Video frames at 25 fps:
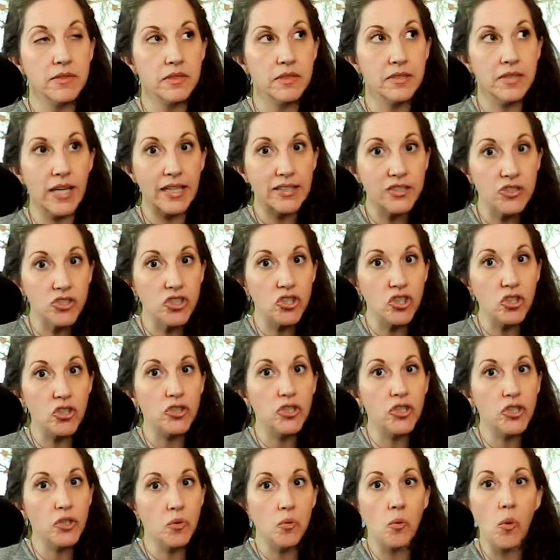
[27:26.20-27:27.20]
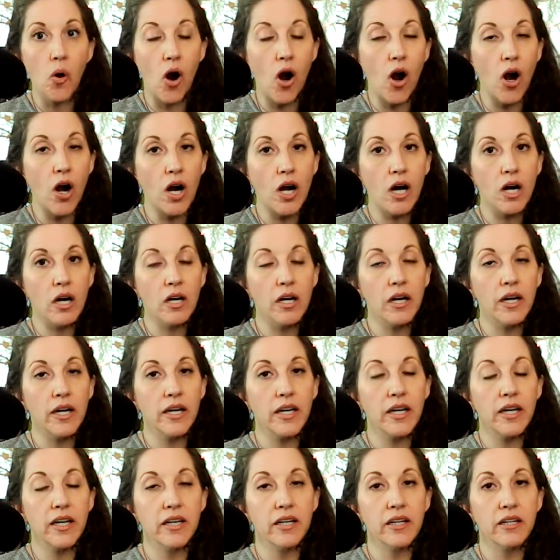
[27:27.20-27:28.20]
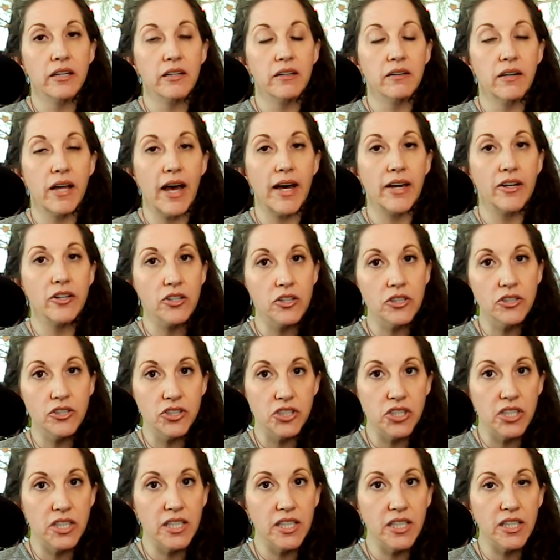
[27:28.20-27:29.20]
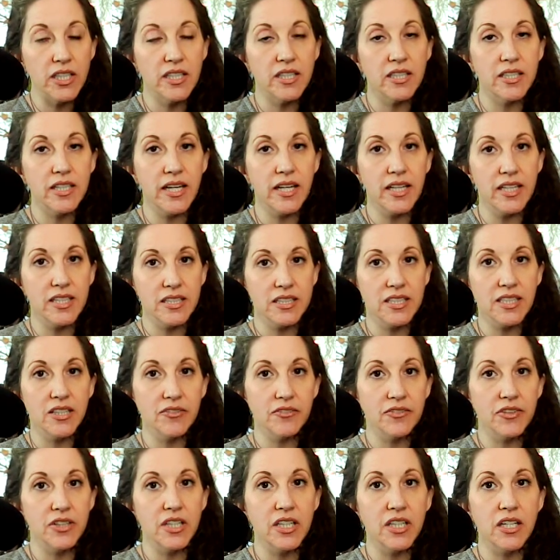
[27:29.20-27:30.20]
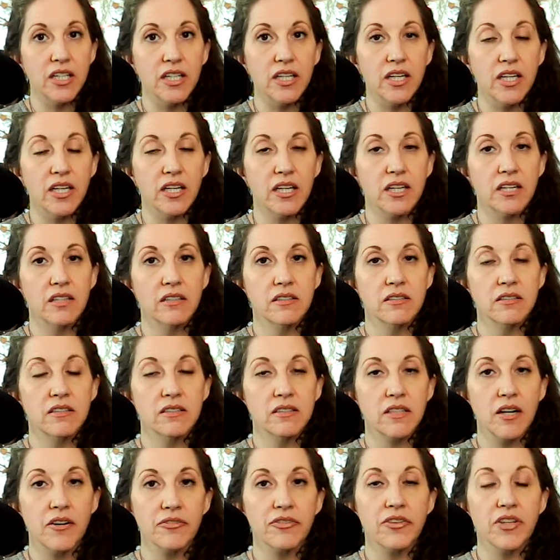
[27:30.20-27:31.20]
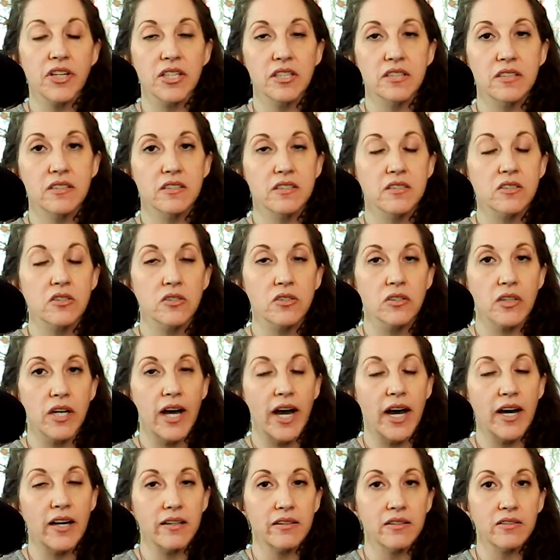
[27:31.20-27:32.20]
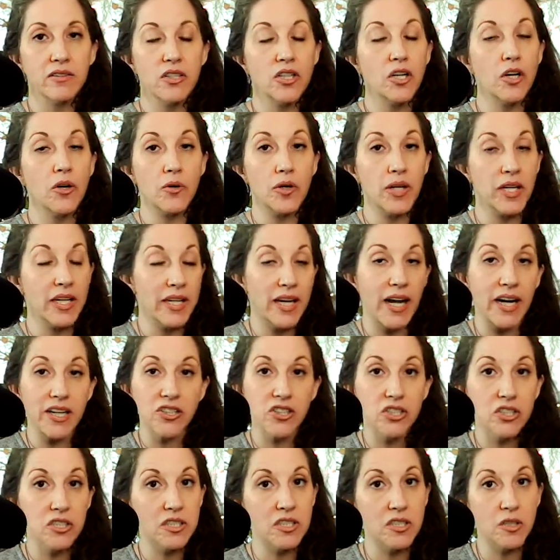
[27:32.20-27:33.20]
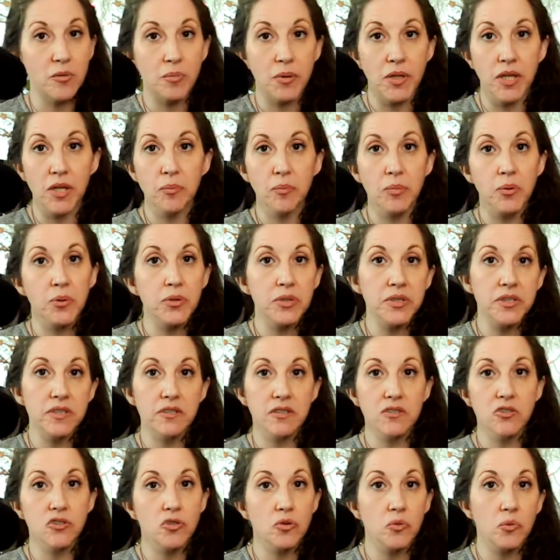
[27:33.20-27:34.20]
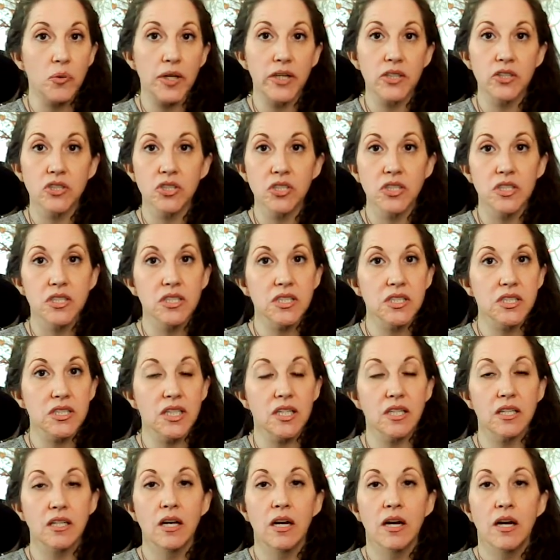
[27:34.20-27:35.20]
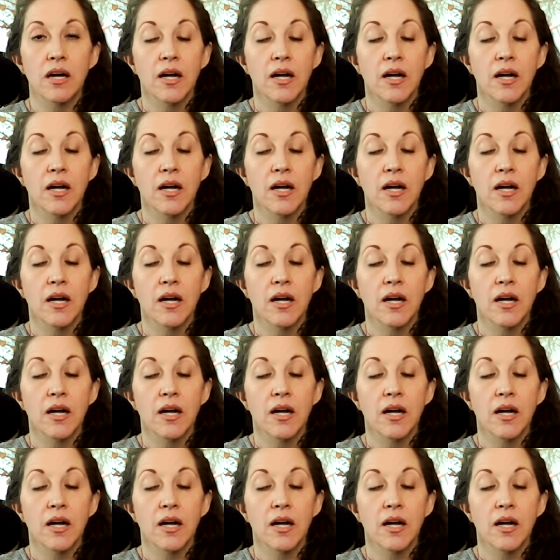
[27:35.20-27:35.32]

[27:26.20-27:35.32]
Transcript: denser you are in energy and negativity and stuff that still had you know connections to people and situations and